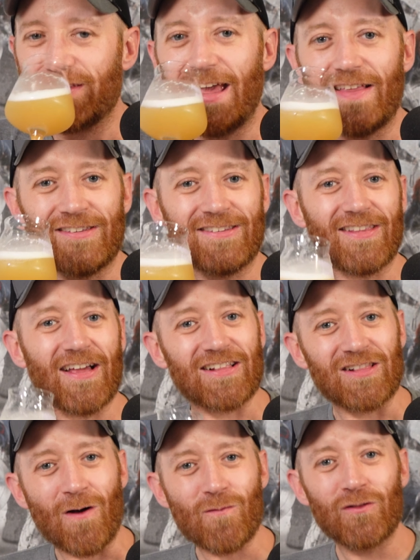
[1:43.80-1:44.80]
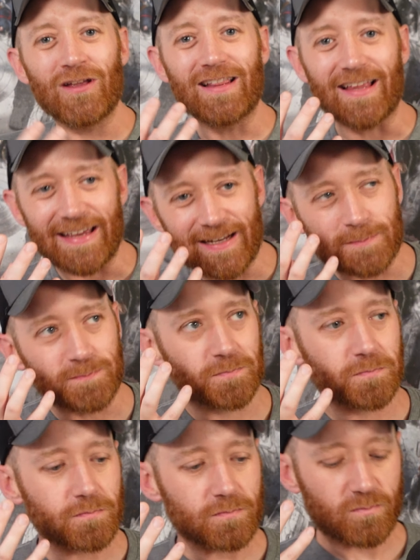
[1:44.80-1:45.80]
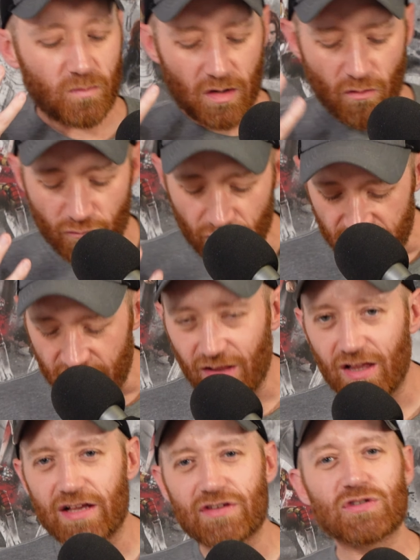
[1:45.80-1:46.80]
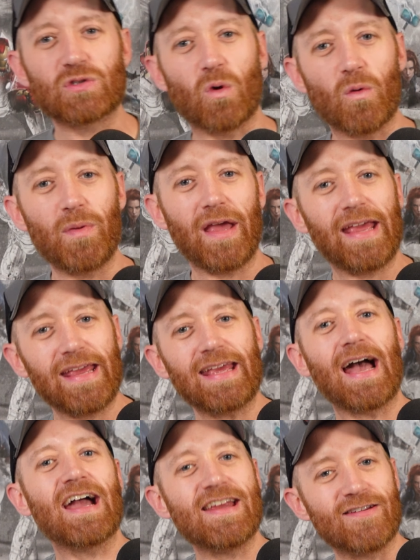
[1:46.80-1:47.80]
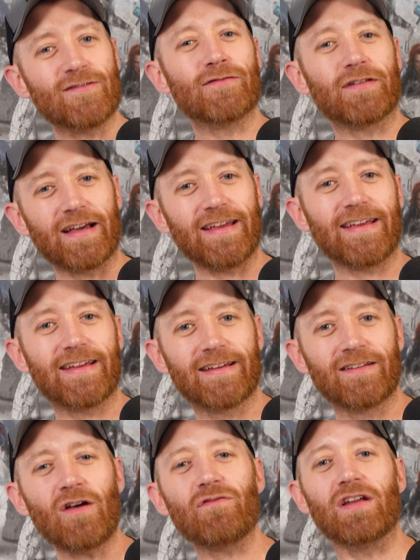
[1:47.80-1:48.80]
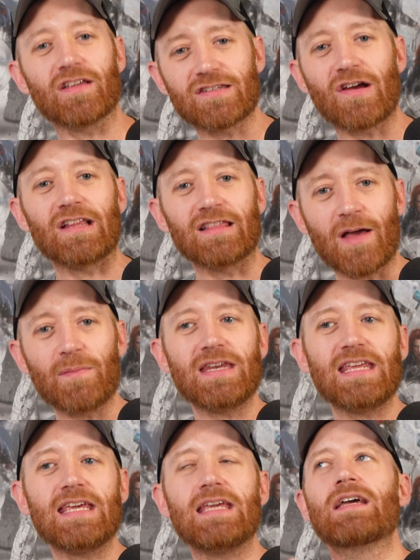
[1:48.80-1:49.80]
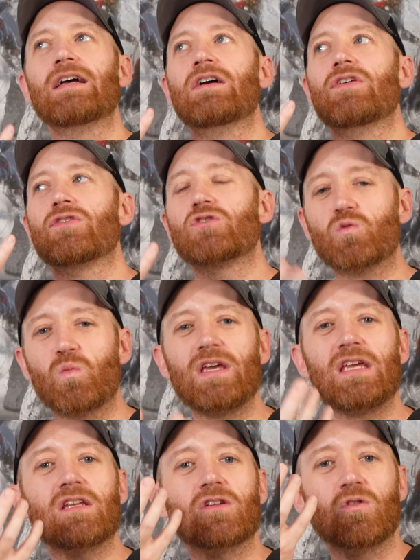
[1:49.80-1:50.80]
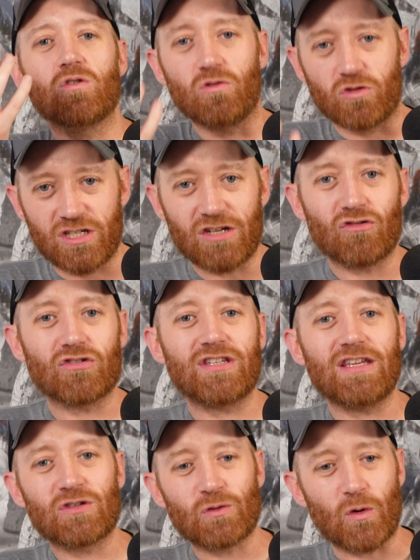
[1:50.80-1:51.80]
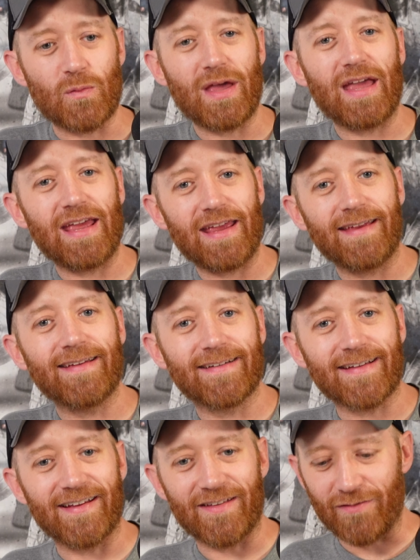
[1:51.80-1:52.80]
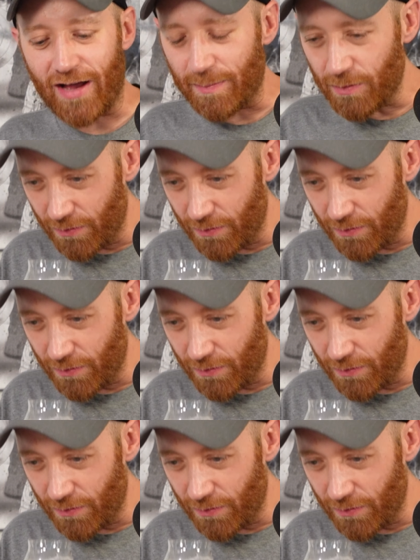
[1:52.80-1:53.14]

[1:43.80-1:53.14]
Yeah, just like lovely, like vanilla sorbet kind of like, not vanilla, sorry, lemony, sweet, citrusy sorbet kind of vibe